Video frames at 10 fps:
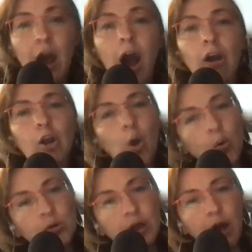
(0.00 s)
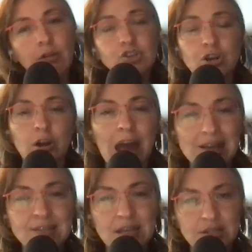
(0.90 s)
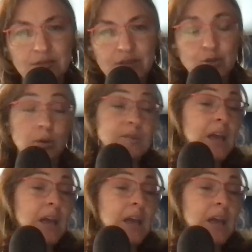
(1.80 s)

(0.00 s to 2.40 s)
our own culture as individuals.